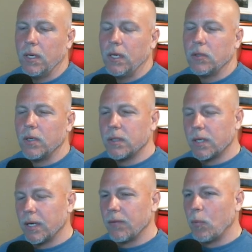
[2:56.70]
And so that's
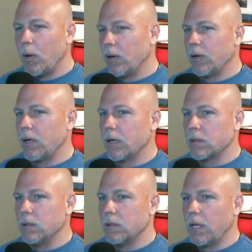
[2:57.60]
kind of a
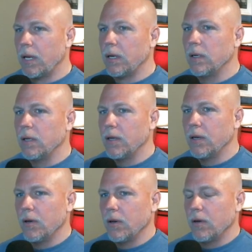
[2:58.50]
paradox, is that
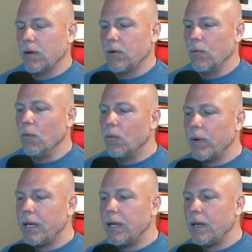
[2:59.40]

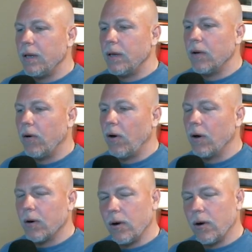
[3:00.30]
we are